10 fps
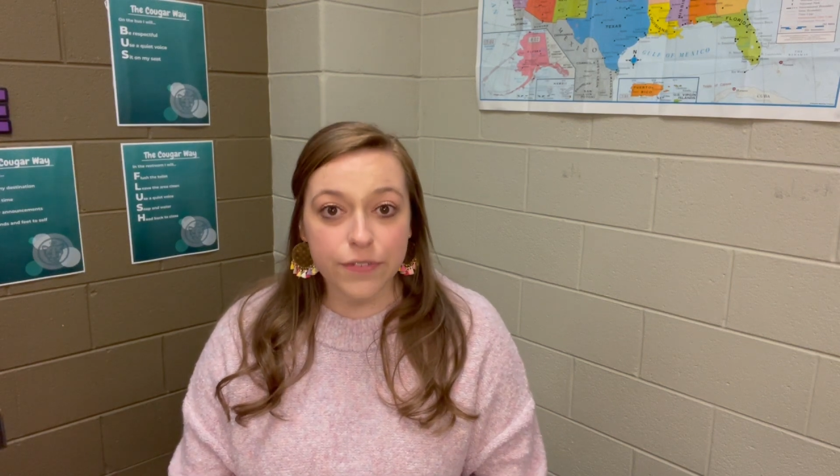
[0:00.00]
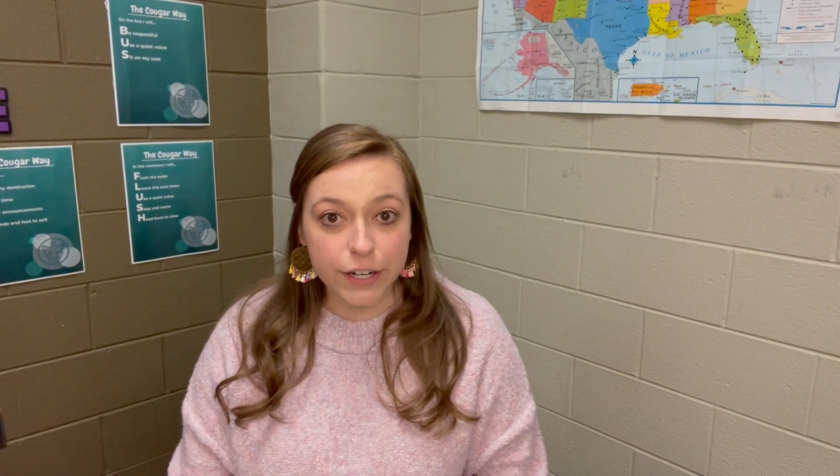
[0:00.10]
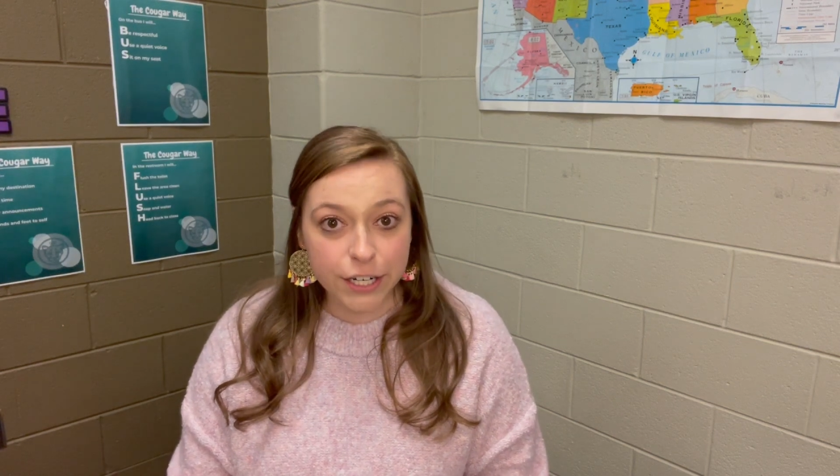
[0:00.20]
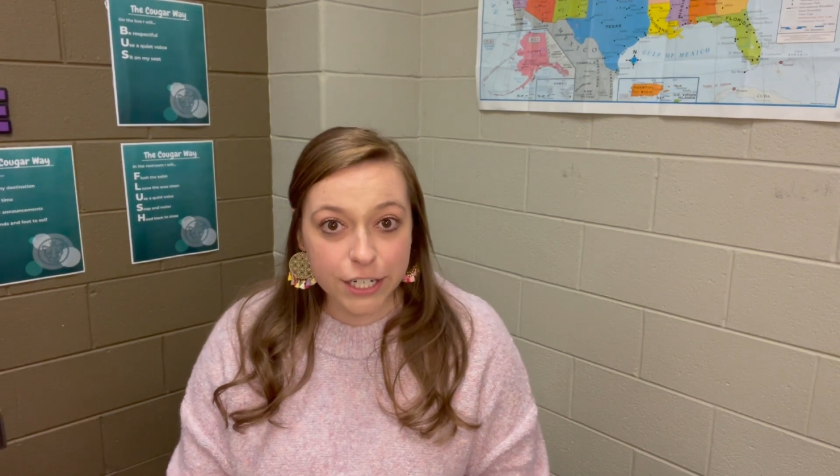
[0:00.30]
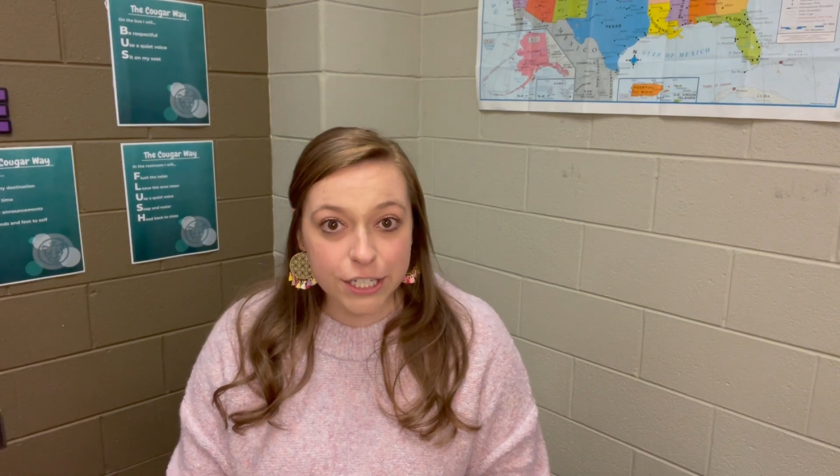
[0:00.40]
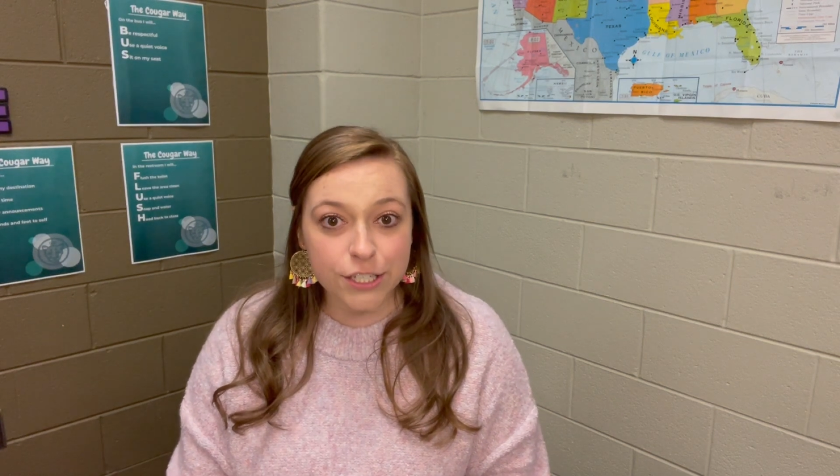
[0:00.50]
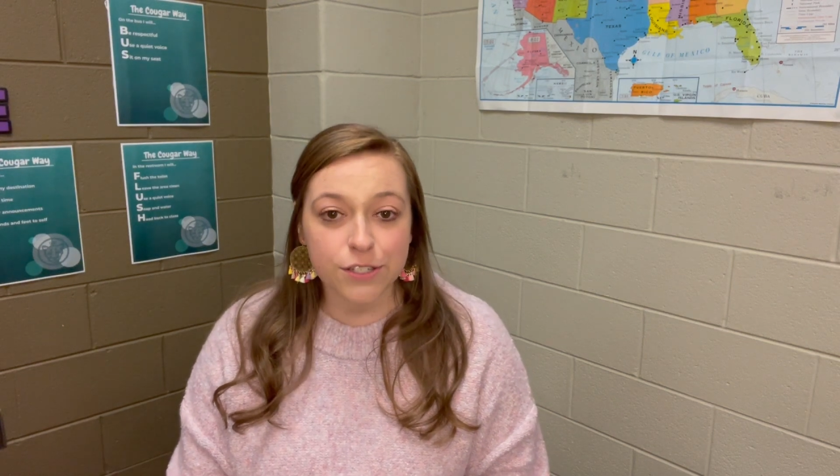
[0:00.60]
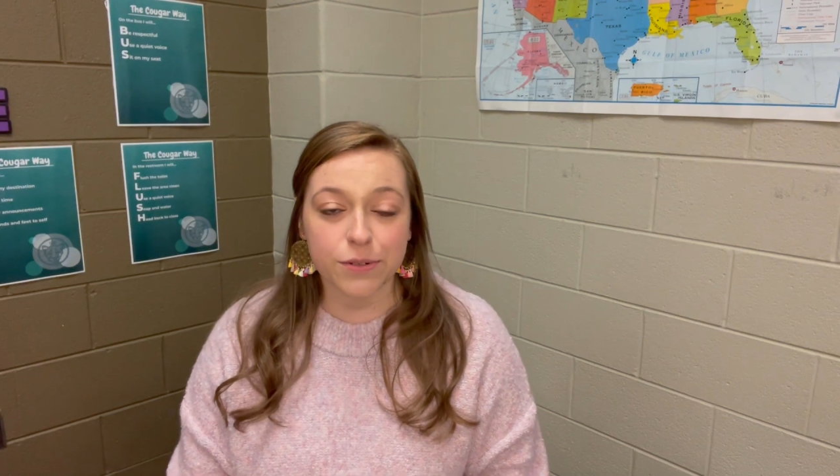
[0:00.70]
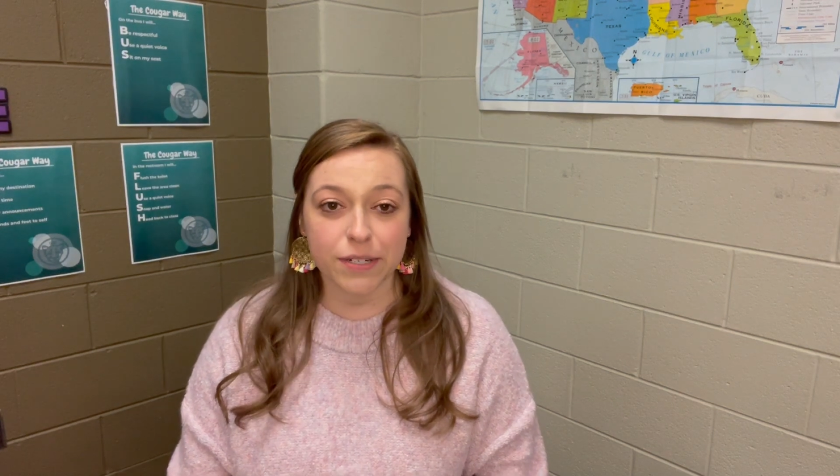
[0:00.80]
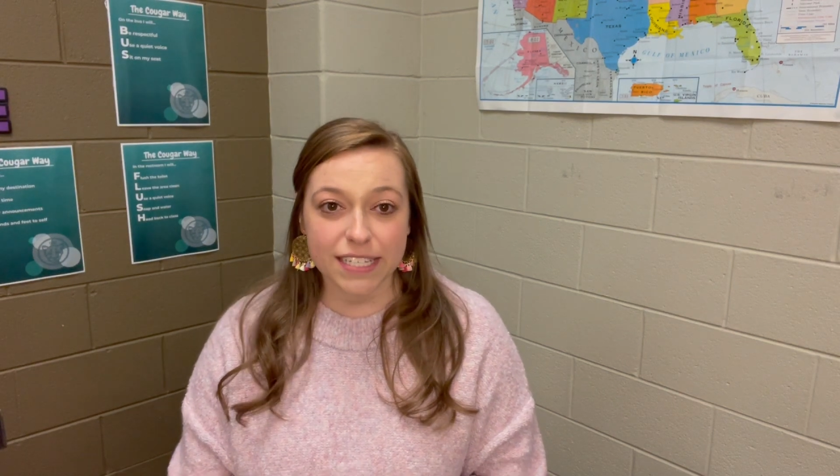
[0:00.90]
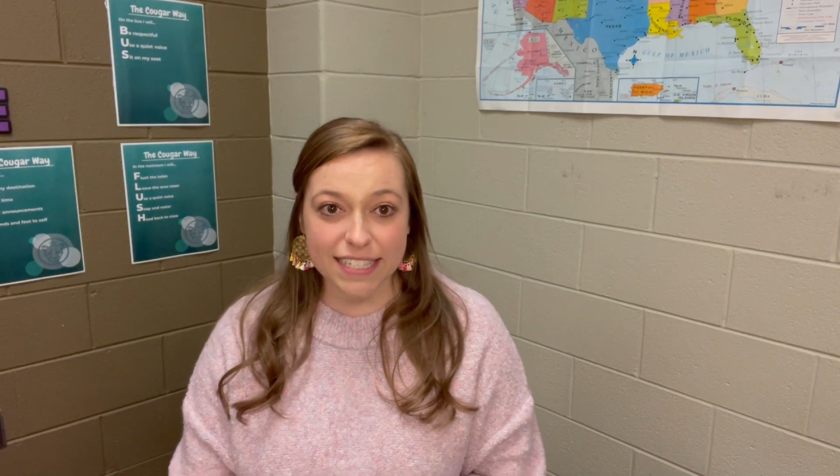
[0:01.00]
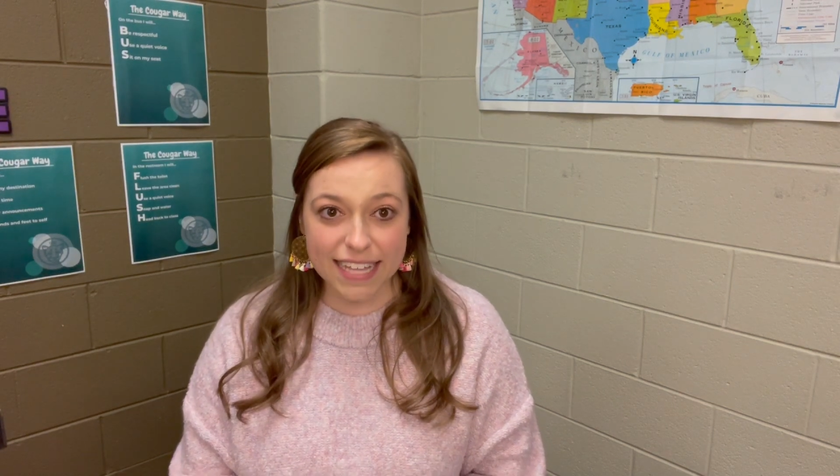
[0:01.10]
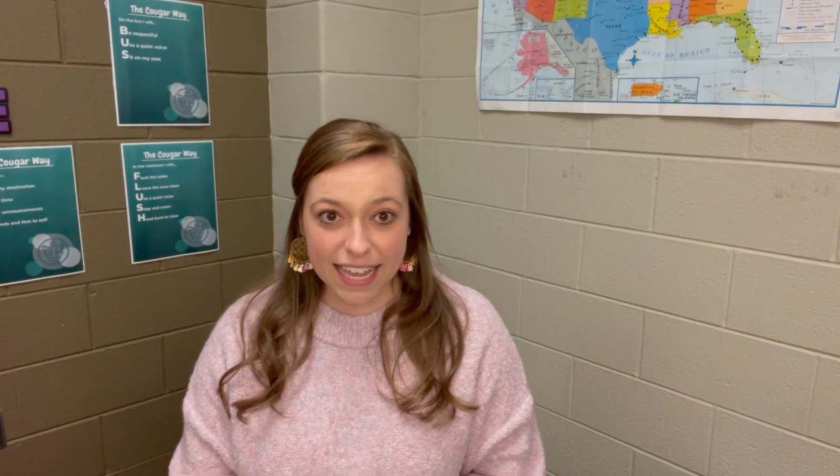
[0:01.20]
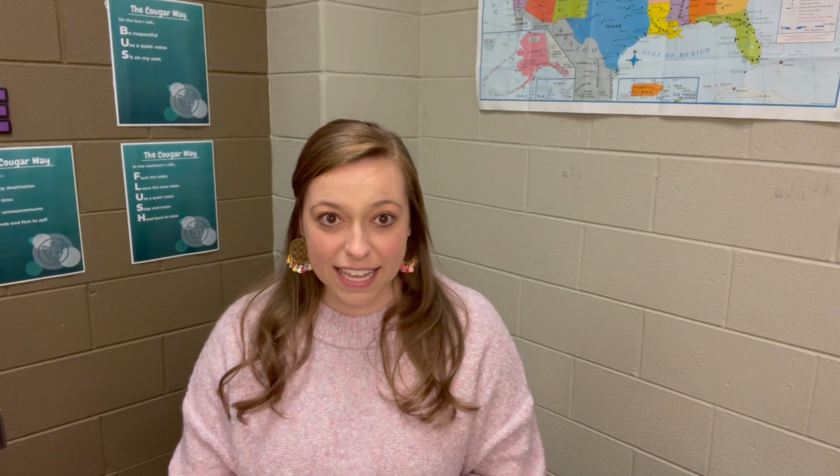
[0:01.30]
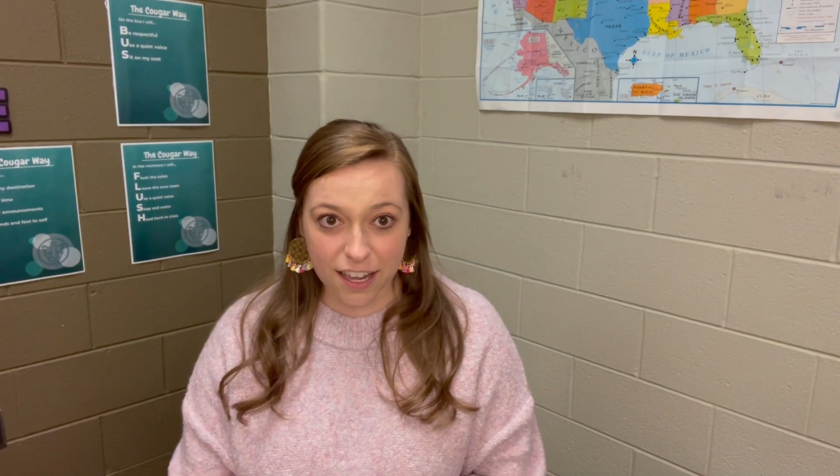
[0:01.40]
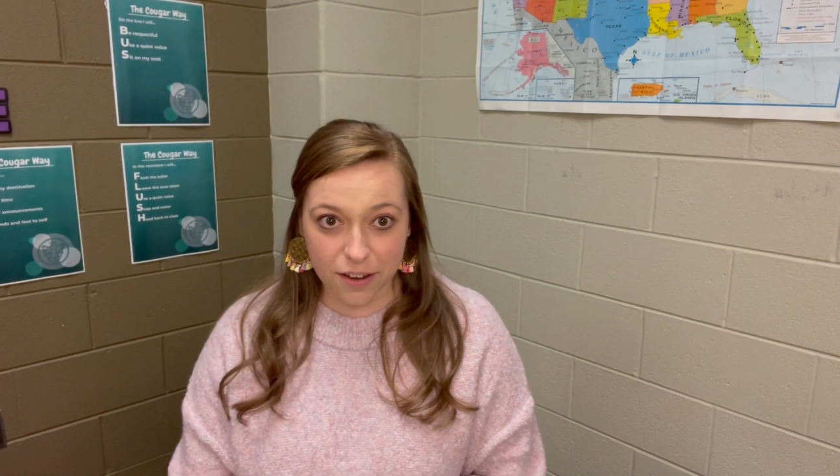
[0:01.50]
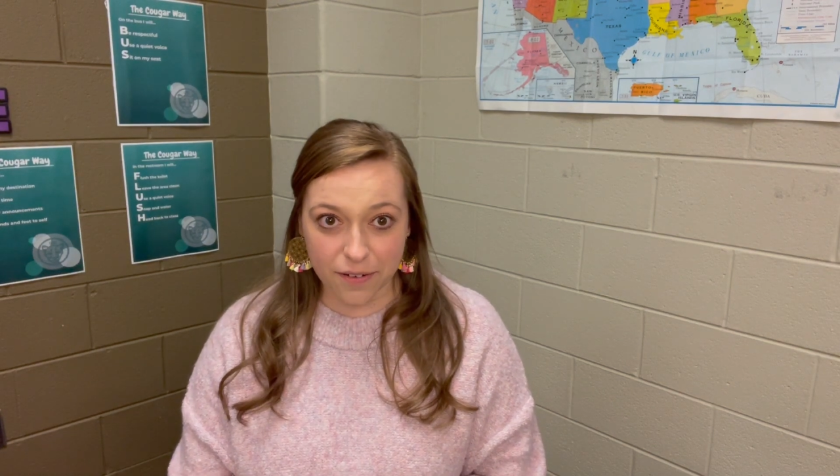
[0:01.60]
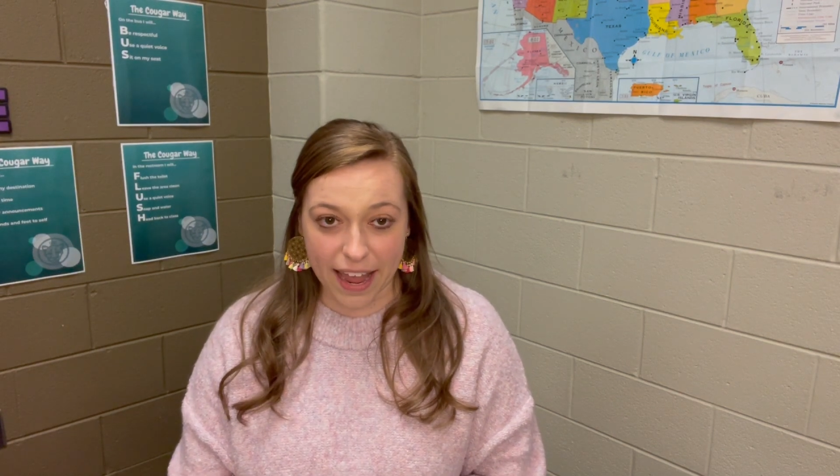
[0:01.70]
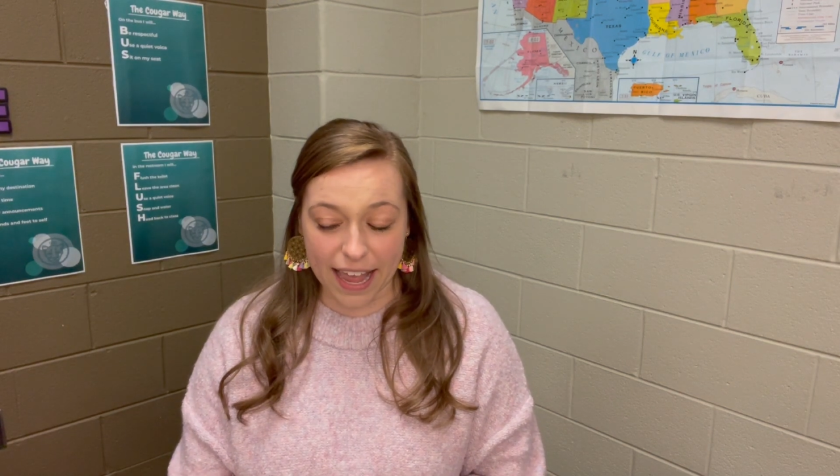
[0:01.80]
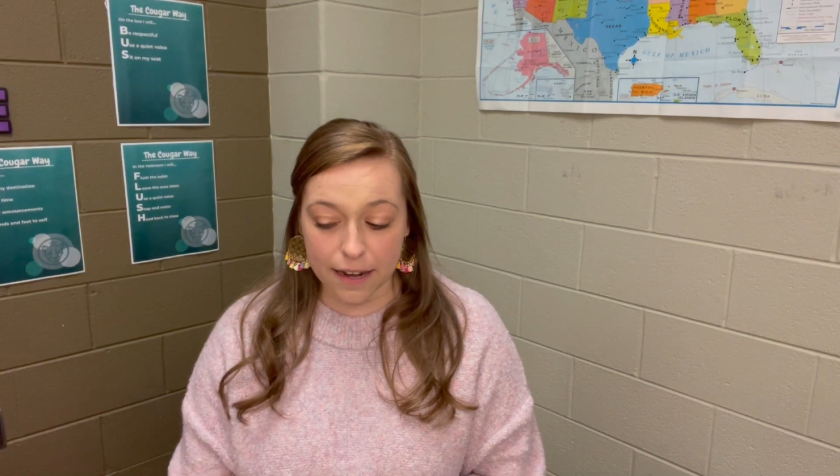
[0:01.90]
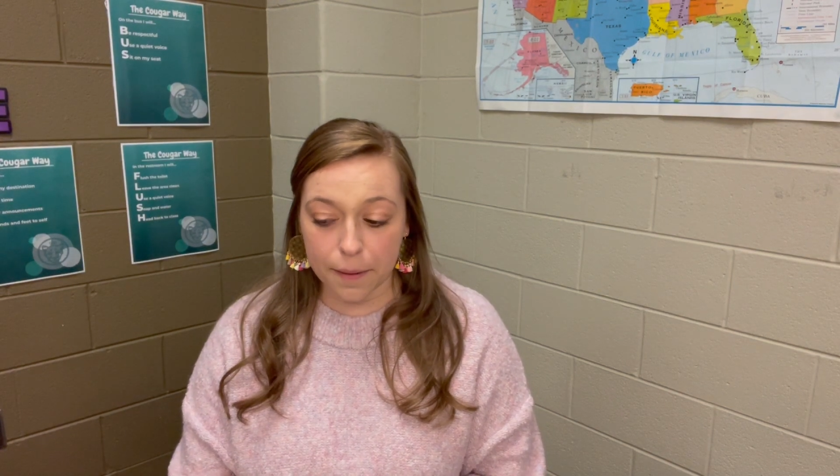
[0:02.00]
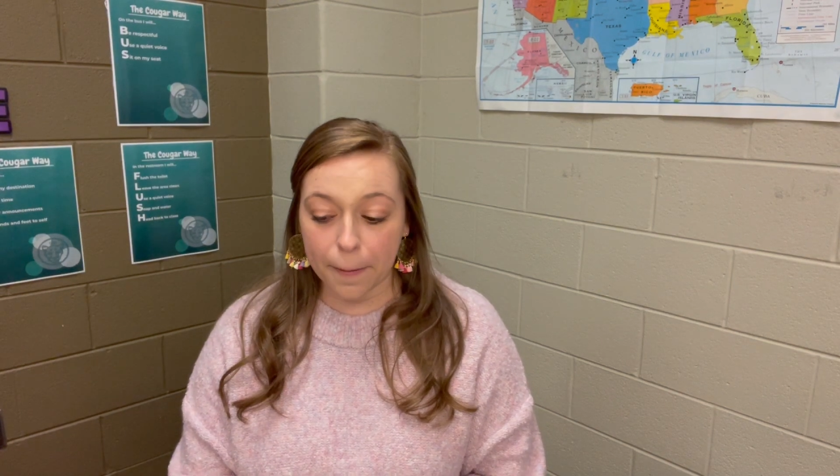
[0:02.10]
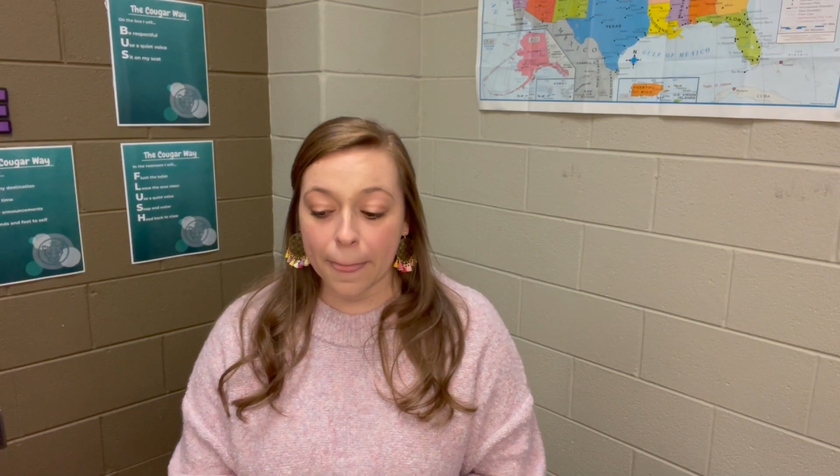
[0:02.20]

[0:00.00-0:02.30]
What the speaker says: 1st or 2nd grade,